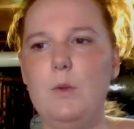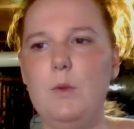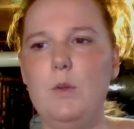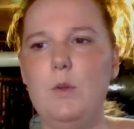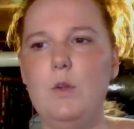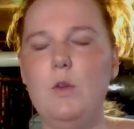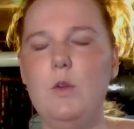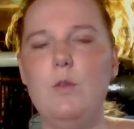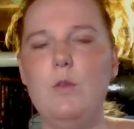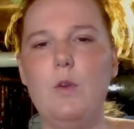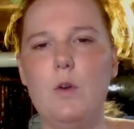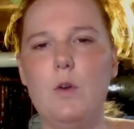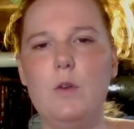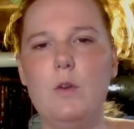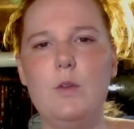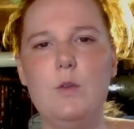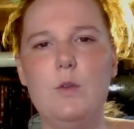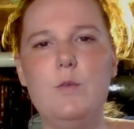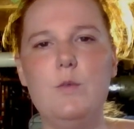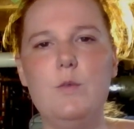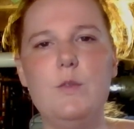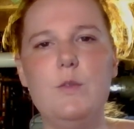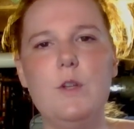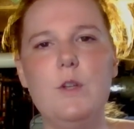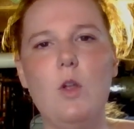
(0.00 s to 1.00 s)
you've
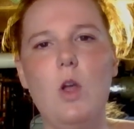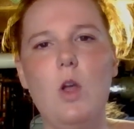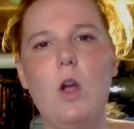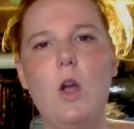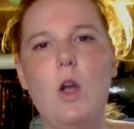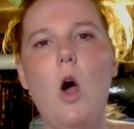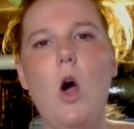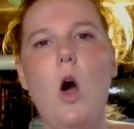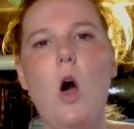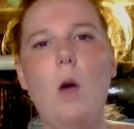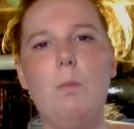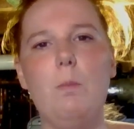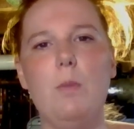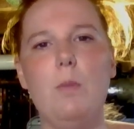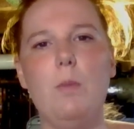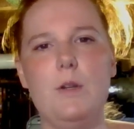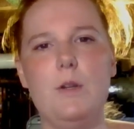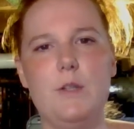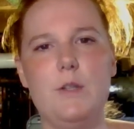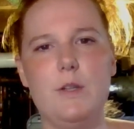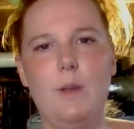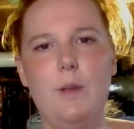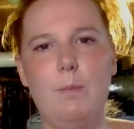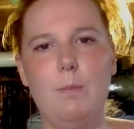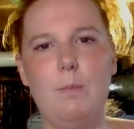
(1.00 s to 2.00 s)
still
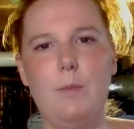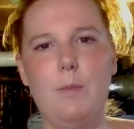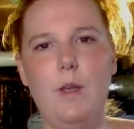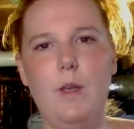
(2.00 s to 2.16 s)
accomplished something.